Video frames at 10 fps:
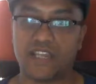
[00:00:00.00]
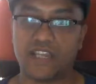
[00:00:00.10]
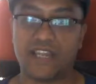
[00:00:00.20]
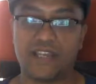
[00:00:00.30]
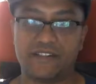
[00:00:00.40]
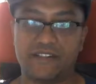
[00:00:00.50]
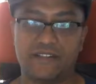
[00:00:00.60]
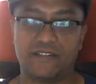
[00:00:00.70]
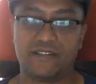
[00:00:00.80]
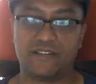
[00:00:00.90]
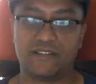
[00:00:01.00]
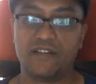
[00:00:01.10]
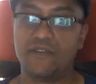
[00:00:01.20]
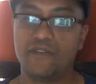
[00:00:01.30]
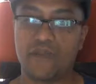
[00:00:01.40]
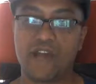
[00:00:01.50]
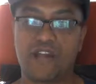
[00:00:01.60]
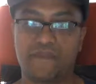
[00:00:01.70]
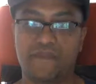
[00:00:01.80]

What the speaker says: and I don't have to